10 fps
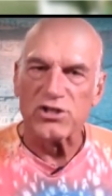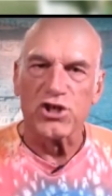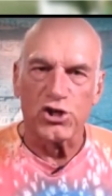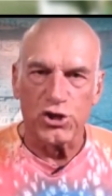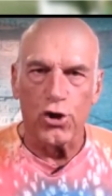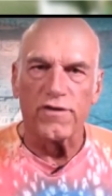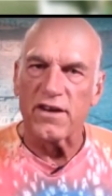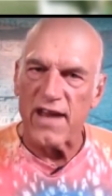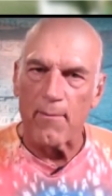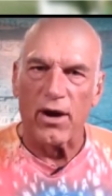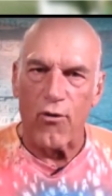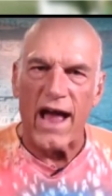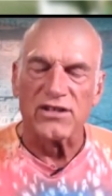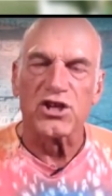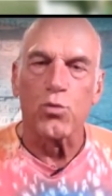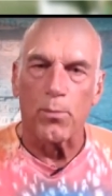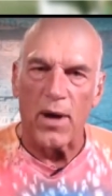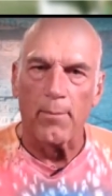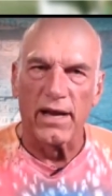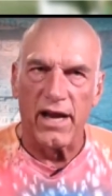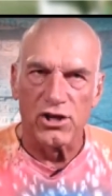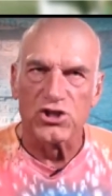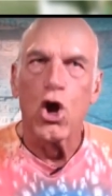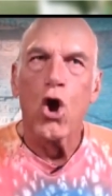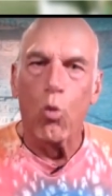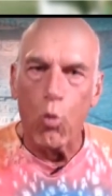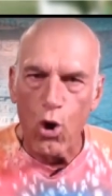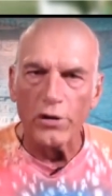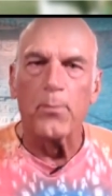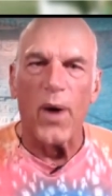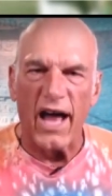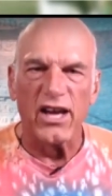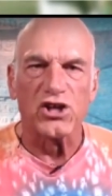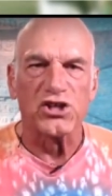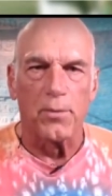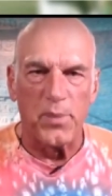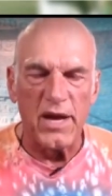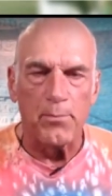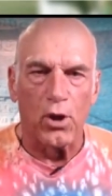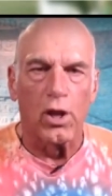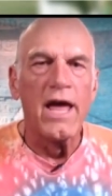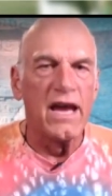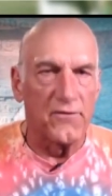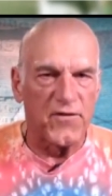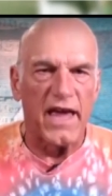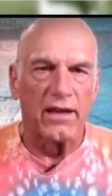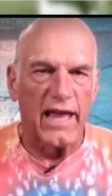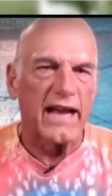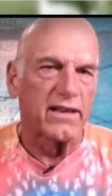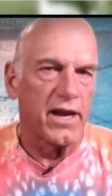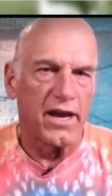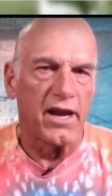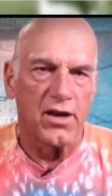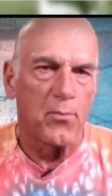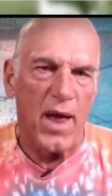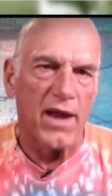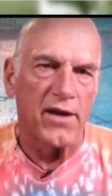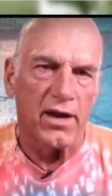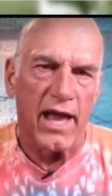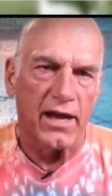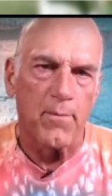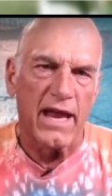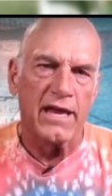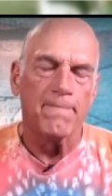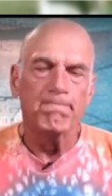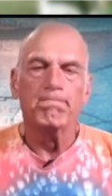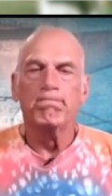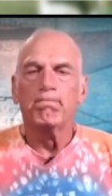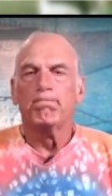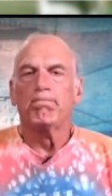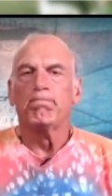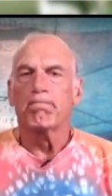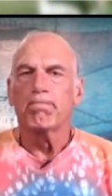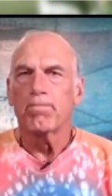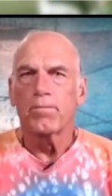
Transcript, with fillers: rest assured, the Democrats and Republicans would punish the people if they elected an independent like me. All right, we're,